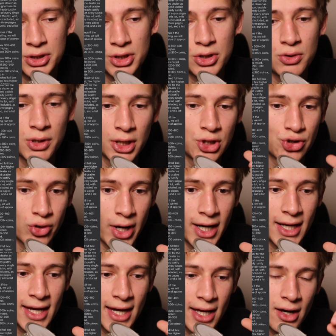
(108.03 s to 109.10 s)
So you can try
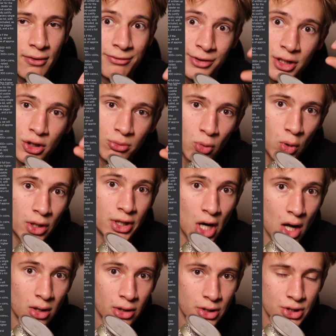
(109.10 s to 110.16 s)
to get a few more
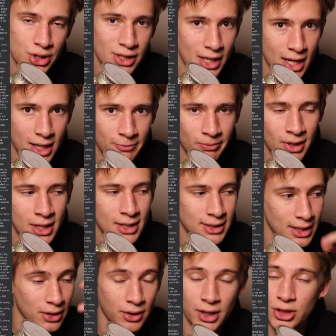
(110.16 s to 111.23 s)
dollars than
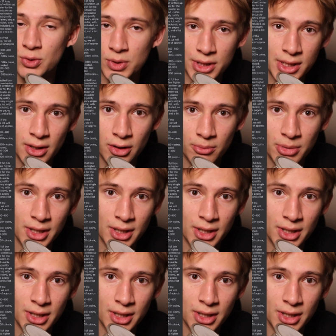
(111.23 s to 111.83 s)
selling it to a dealer,